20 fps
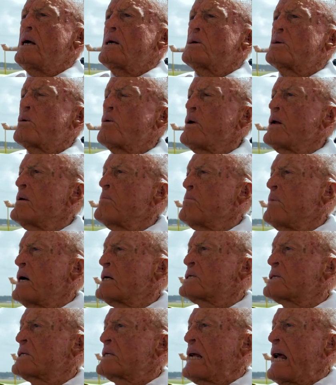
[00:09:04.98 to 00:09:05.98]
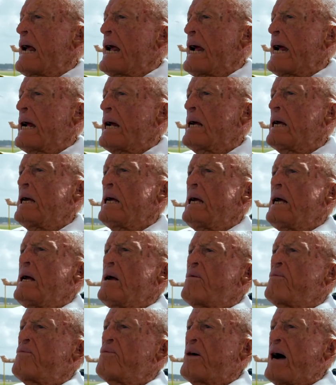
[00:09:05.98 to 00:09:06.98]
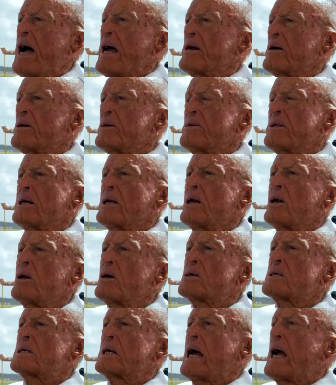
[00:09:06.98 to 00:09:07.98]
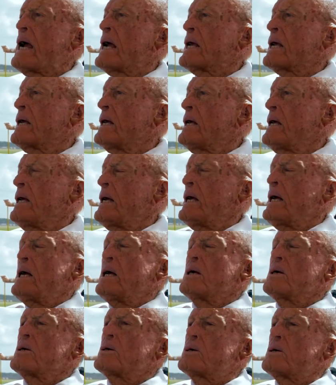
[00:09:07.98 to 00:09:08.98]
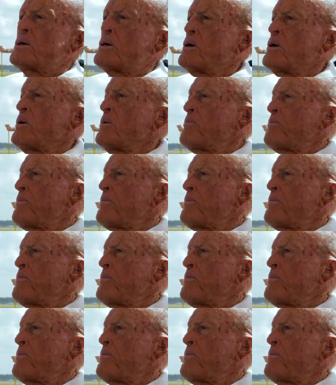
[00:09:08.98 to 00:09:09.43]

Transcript: twin Mustang fighter that looks like 2